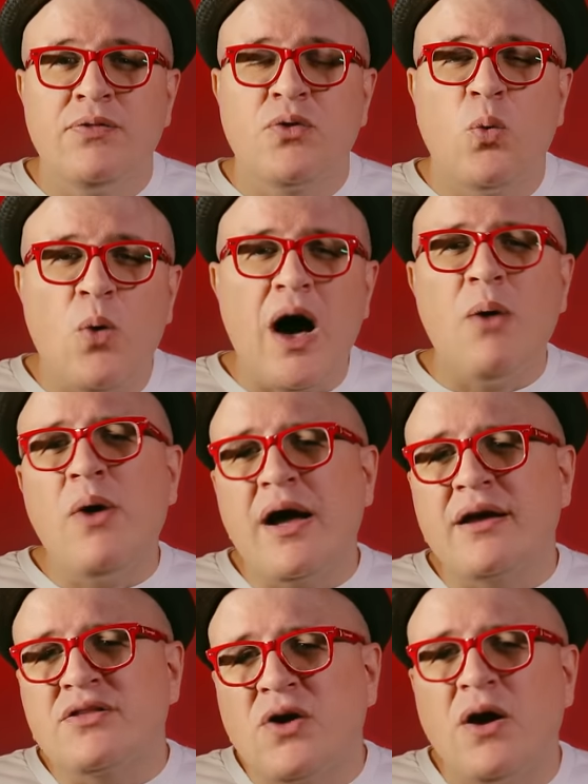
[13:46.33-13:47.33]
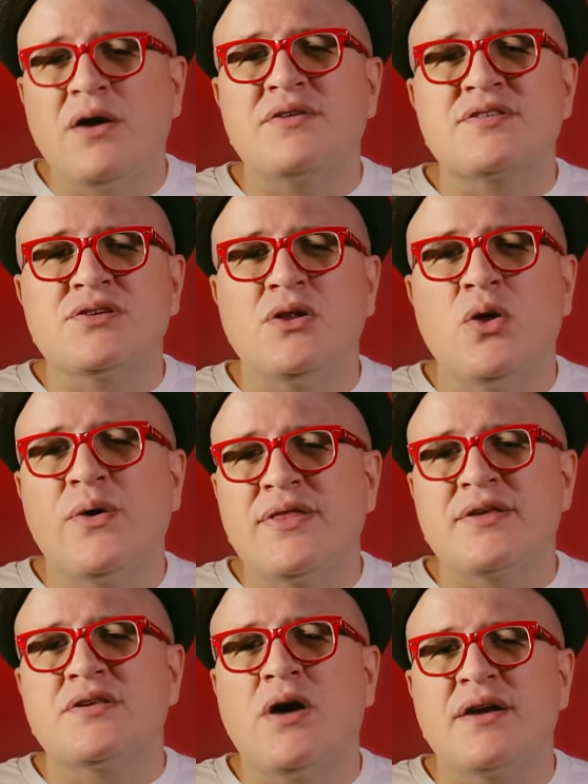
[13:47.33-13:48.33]
The wah-wah guitar solo in
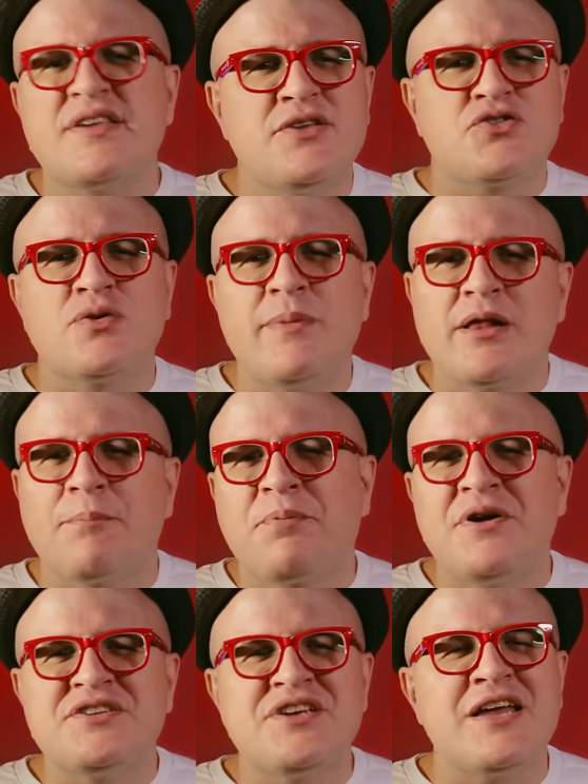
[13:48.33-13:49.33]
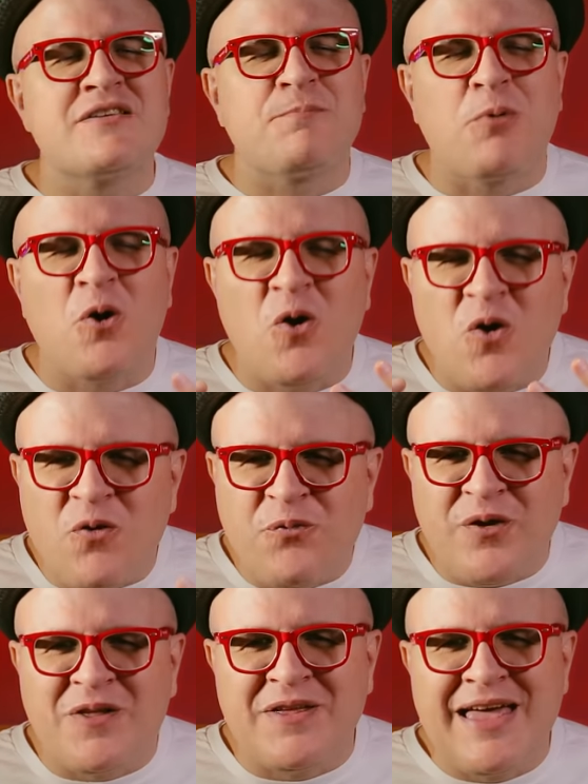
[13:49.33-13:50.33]
the song's instrumental bridge is
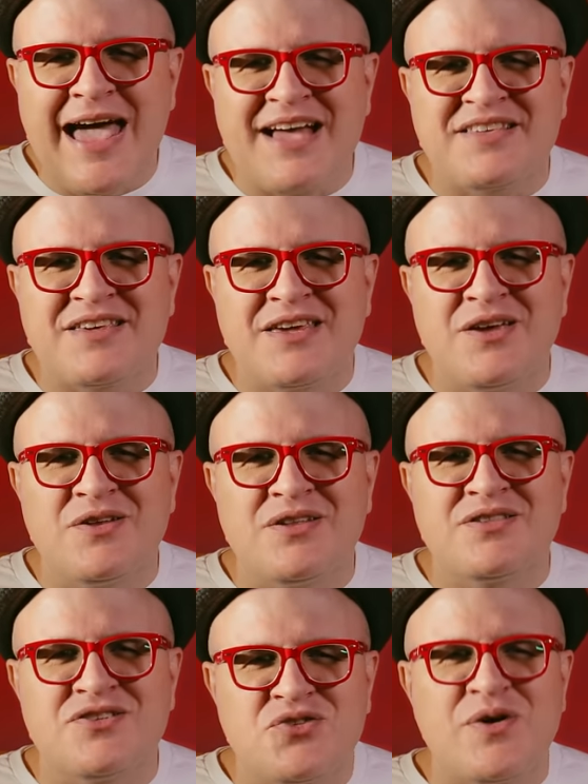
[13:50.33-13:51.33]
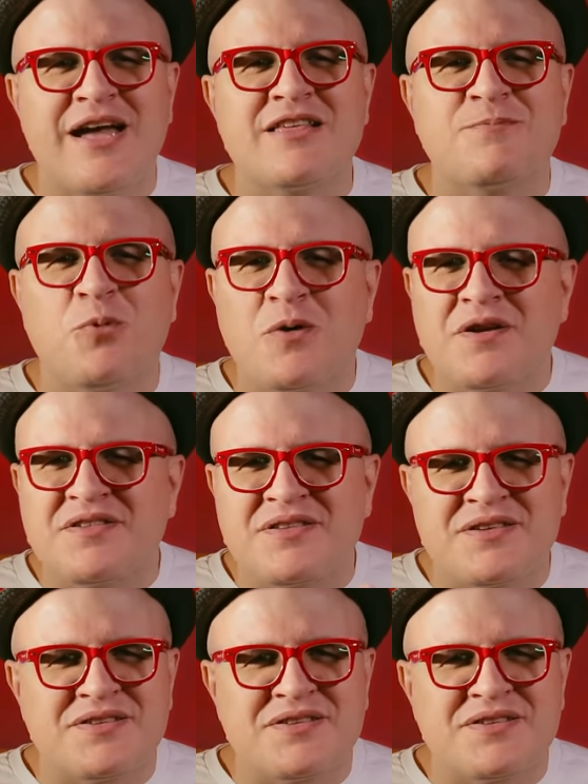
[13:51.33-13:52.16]
perfectly executed to transport us to